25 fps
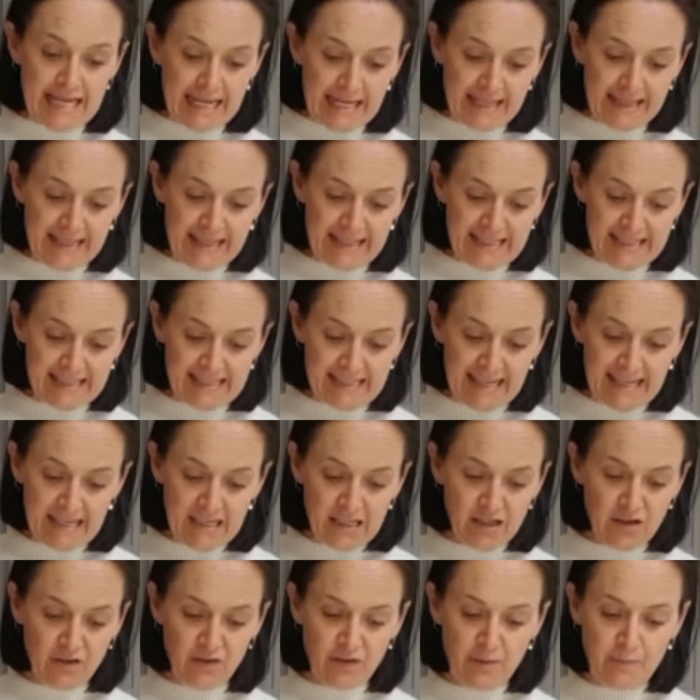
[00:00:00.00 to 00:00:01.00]
in the
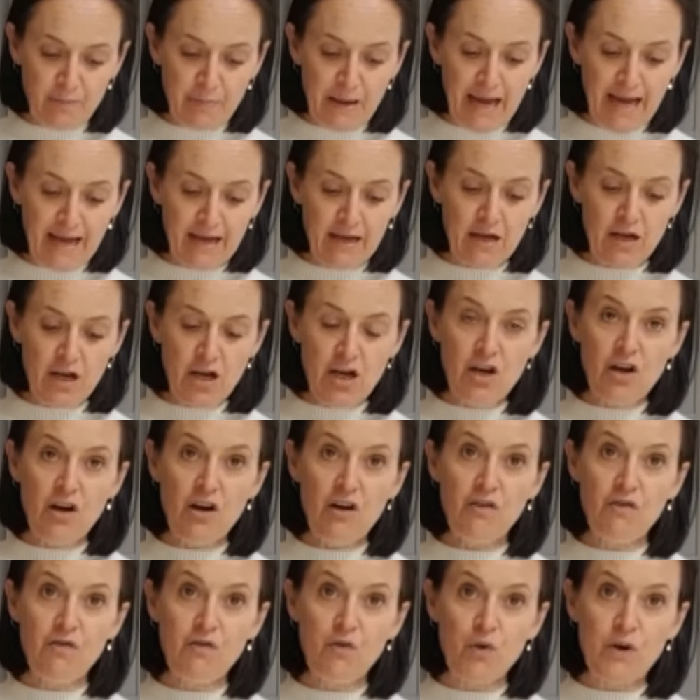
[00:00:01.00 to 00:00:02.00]
center of the pack,
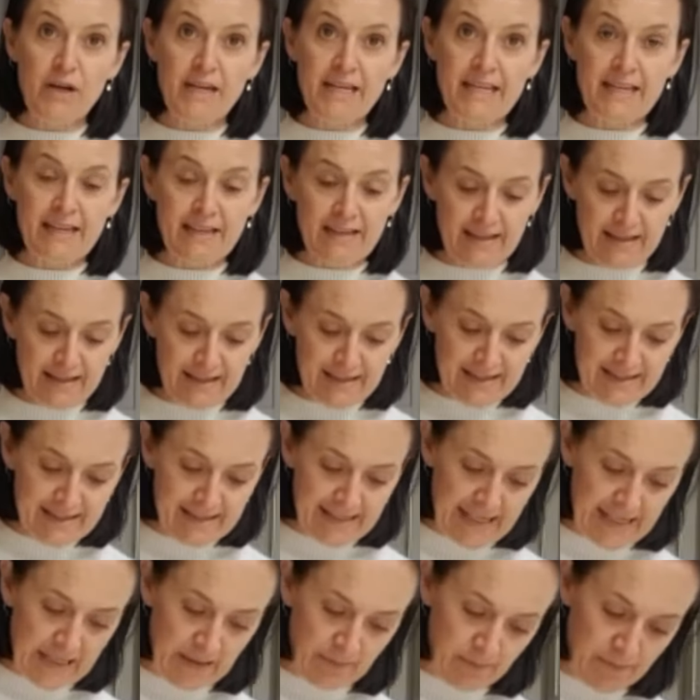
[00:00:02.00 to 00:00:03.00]
avoiding the
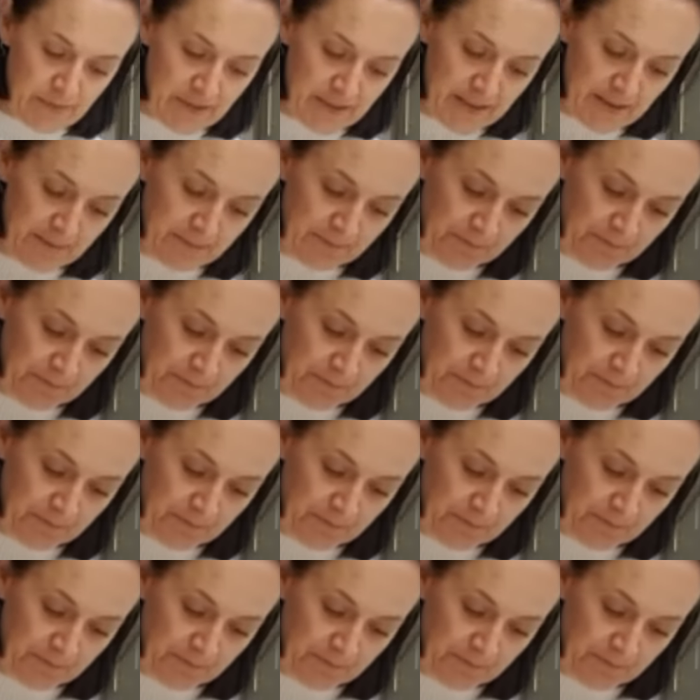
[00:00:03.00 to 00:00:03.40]
seams.